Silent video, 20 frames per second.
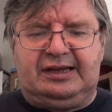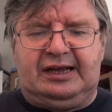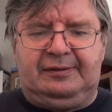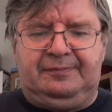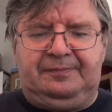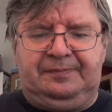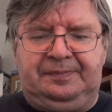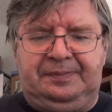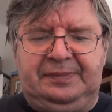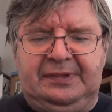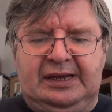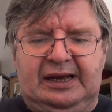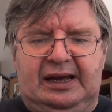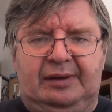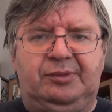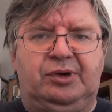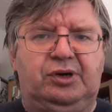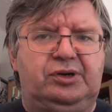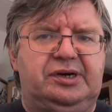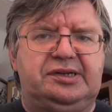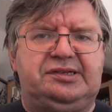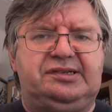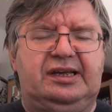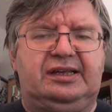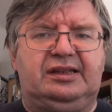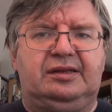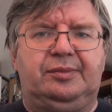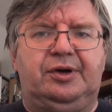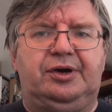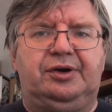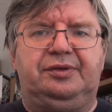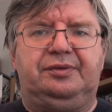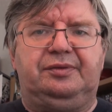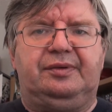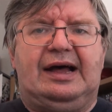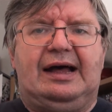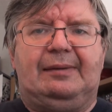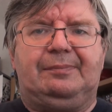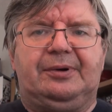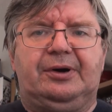I'm not going to take them out of the
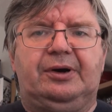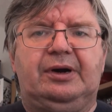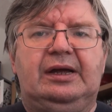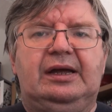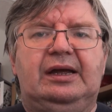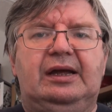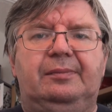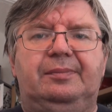wrapper,